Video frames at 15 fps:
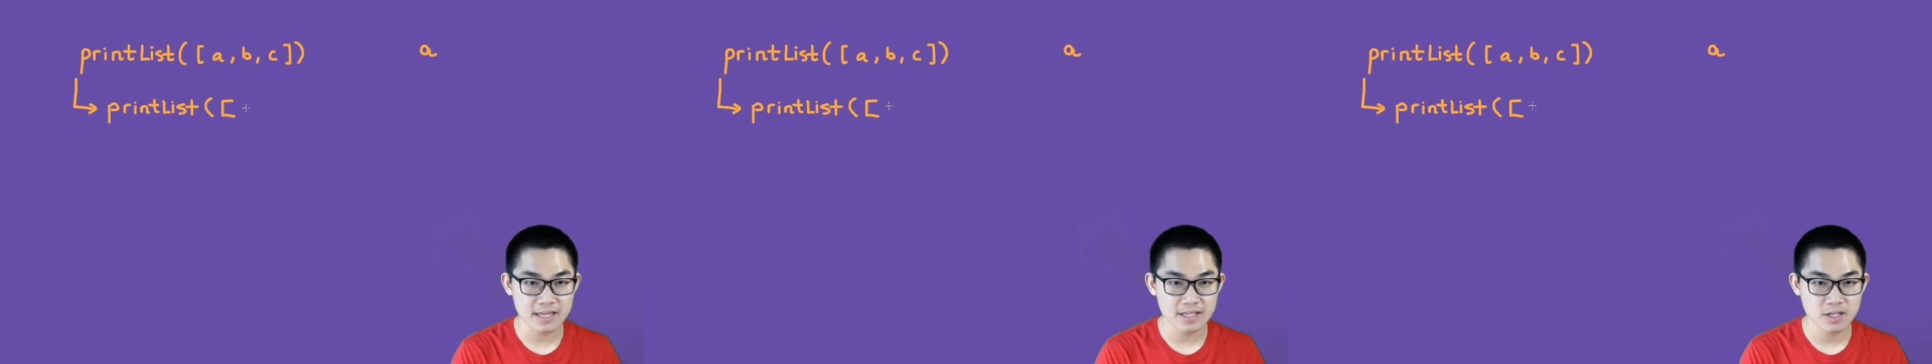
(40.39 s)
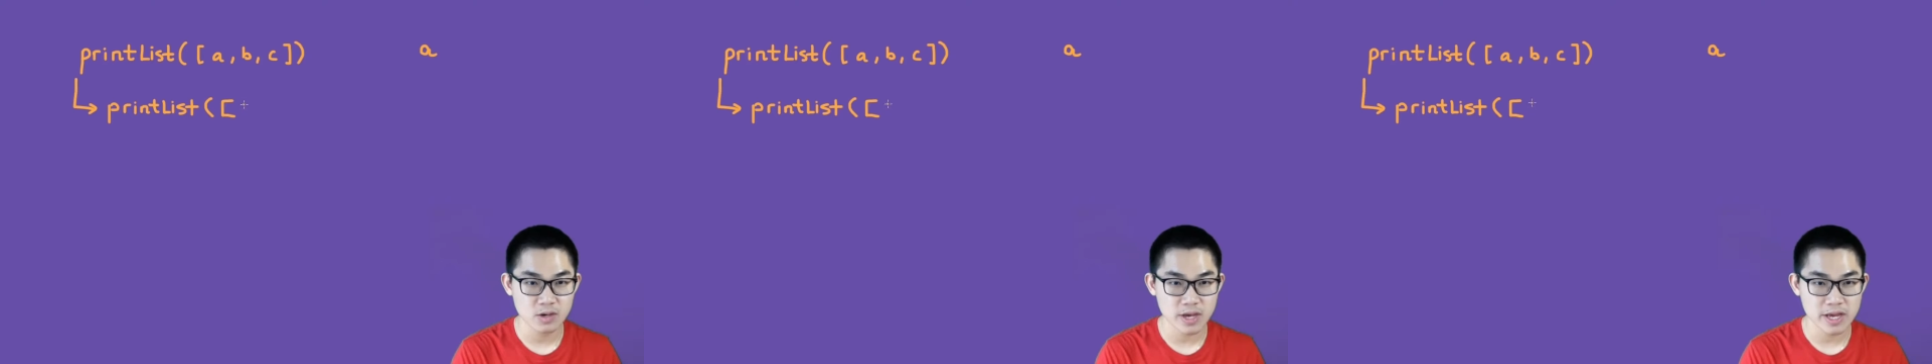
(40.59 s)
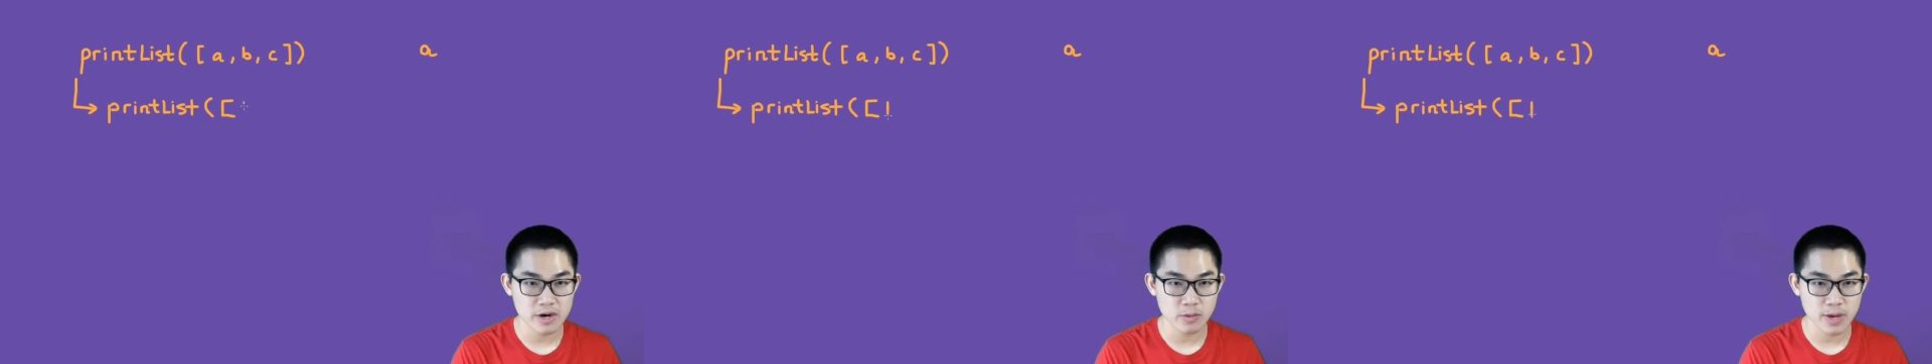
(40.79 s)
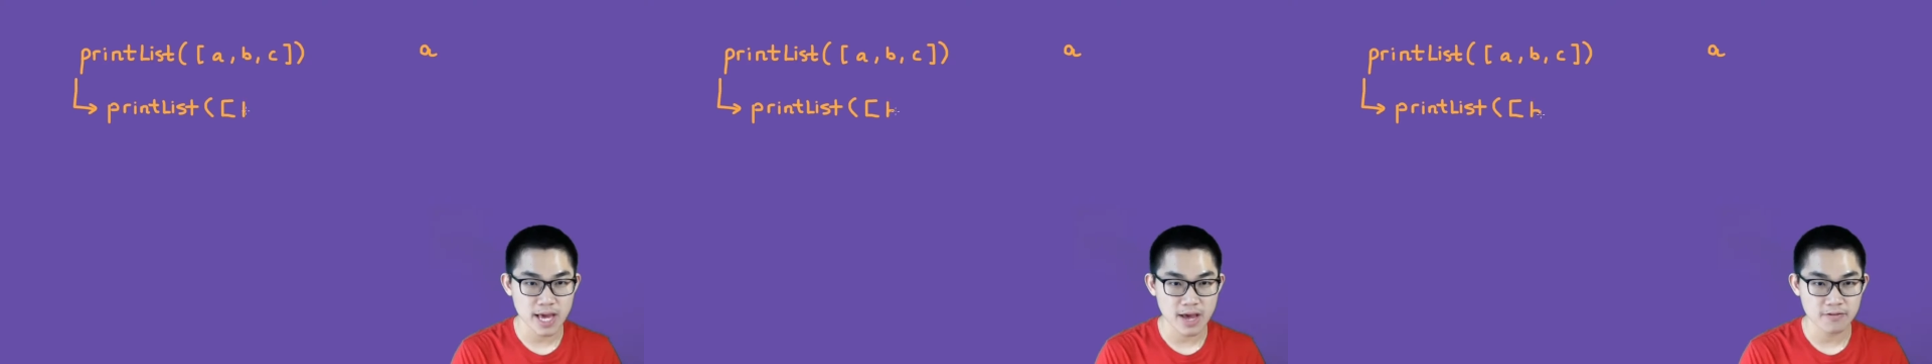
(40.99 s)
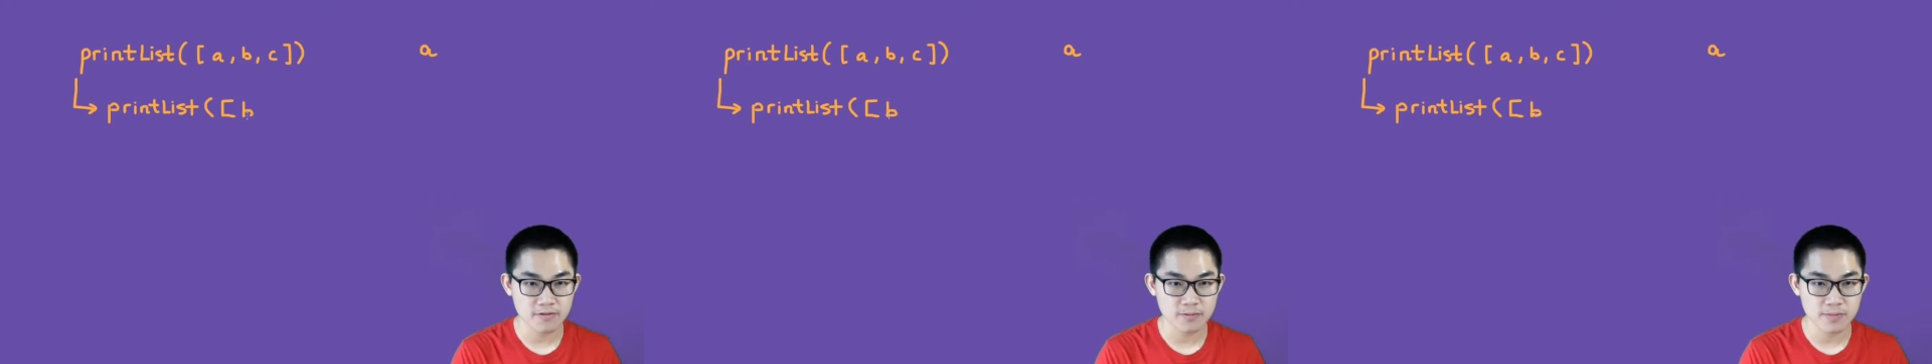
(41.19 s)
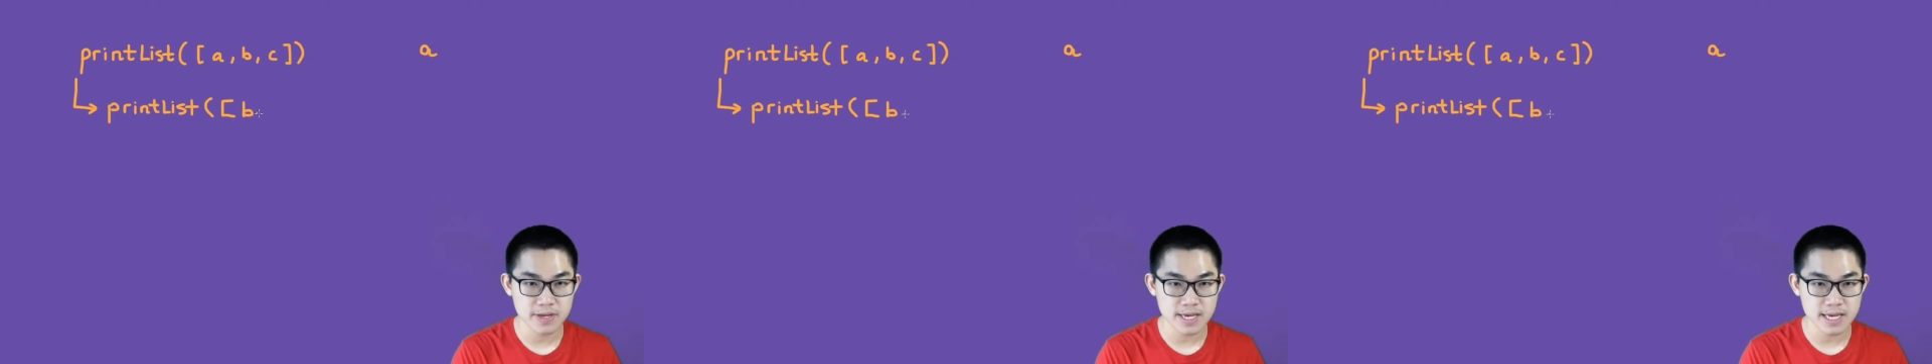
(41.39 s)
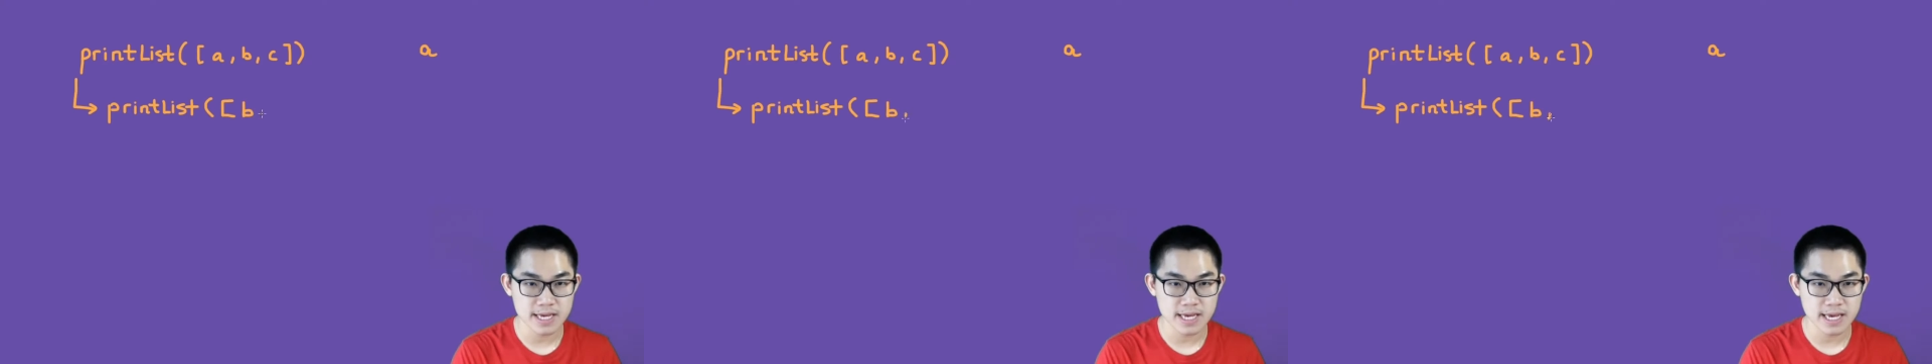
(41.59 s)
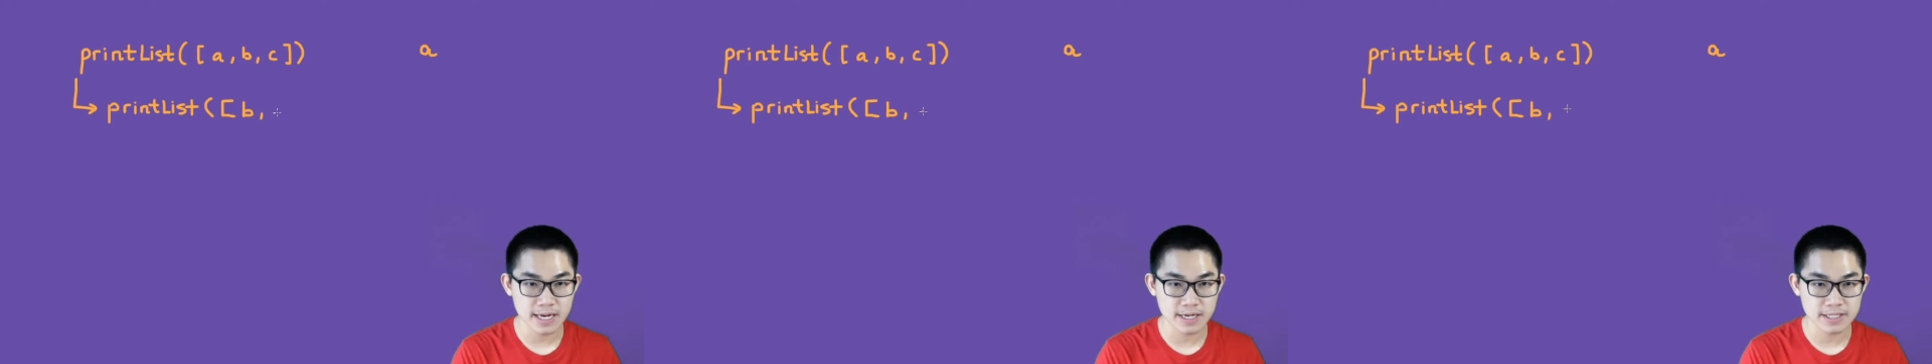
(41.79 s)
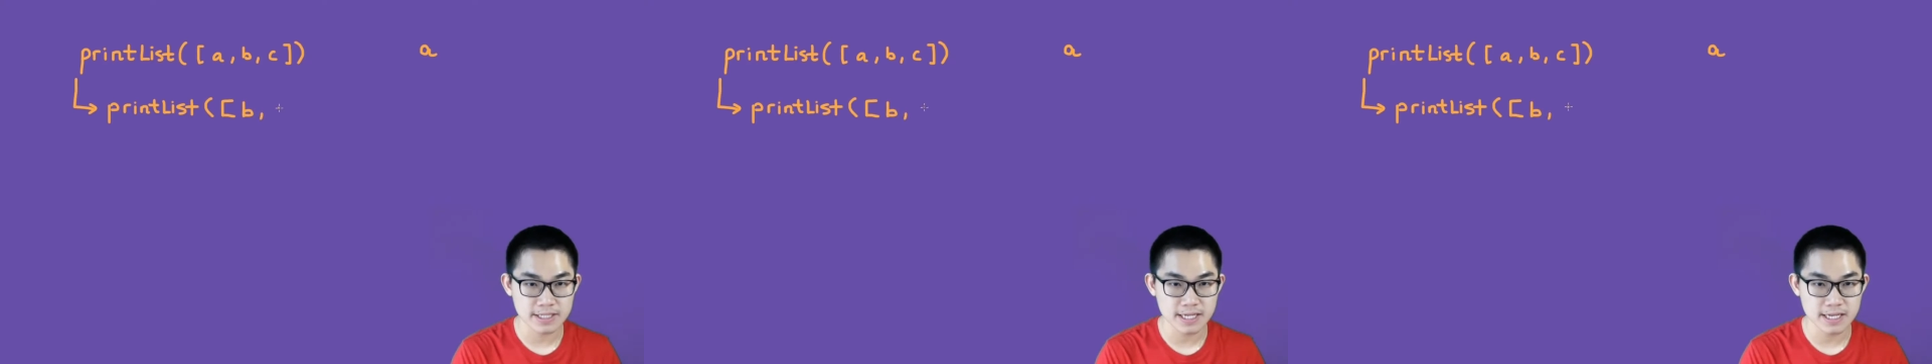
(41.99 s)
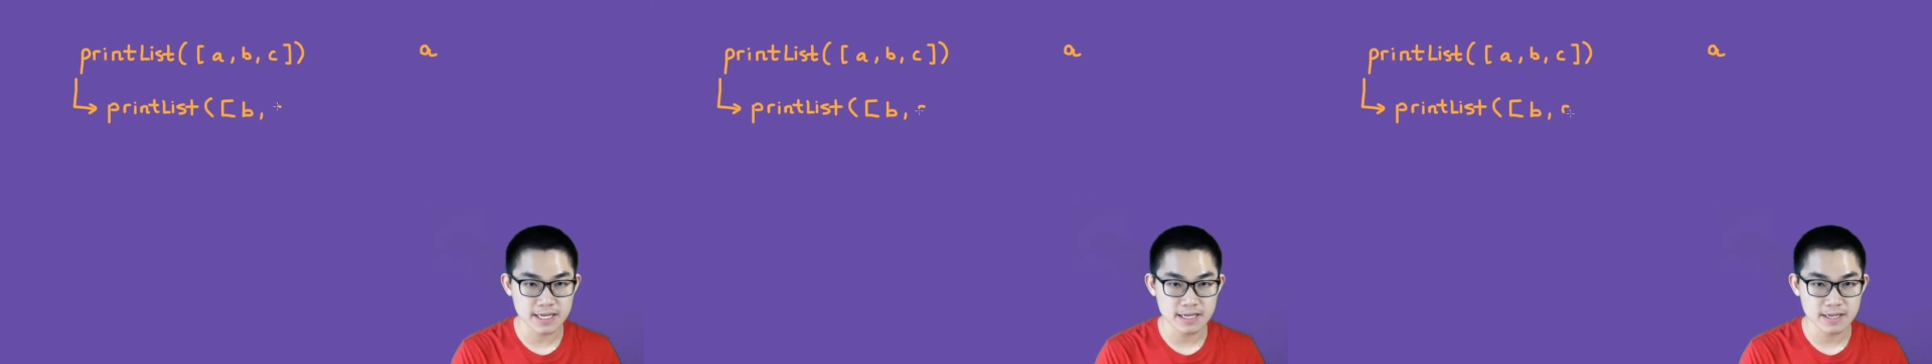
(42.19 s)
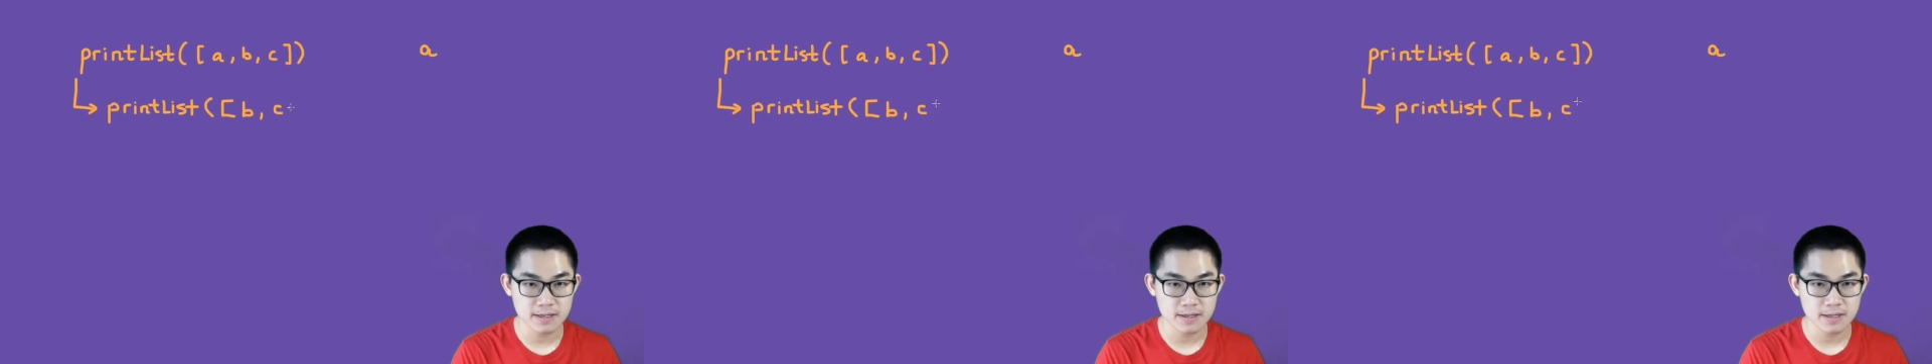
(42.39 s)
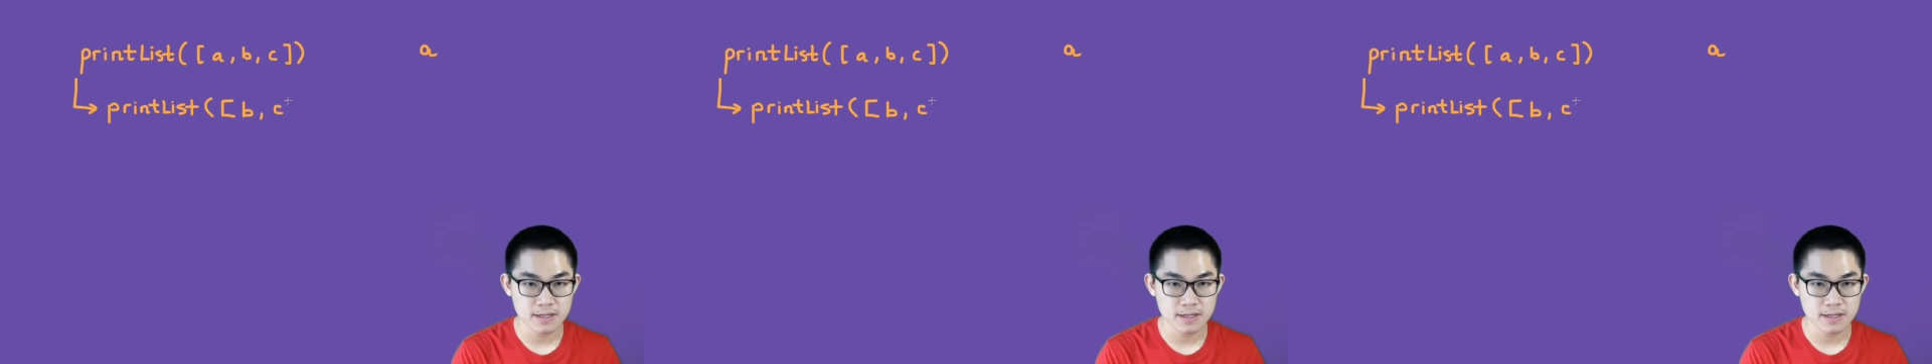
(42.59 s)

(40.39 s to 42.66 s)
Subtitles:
So here we have B and C,